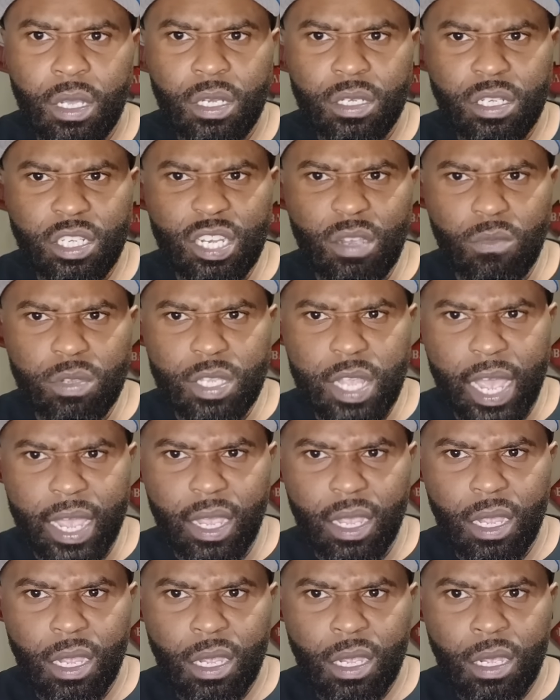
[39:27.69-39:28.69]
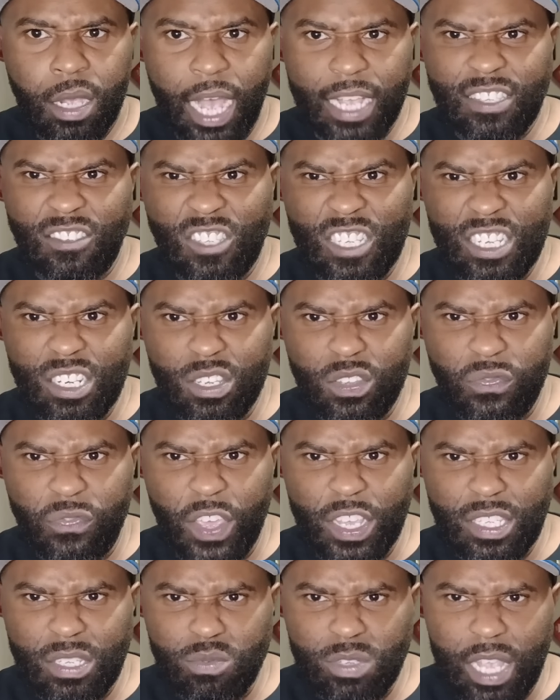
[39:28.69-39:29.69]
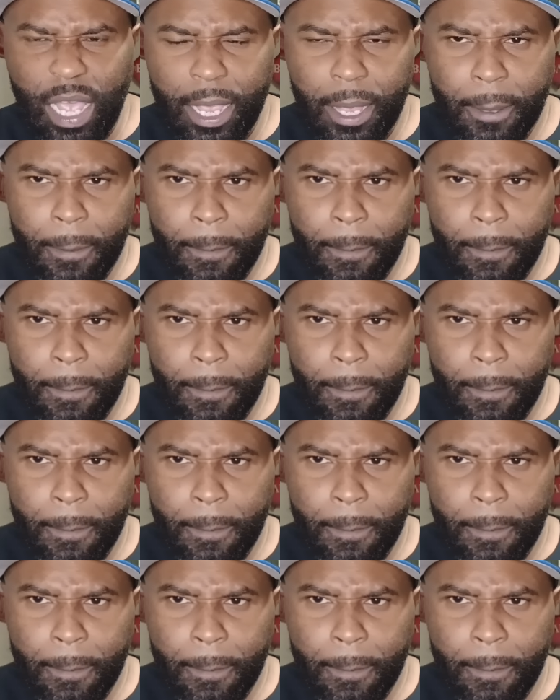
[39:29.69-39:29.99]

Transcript: Chip was like, I seen his face. He was like,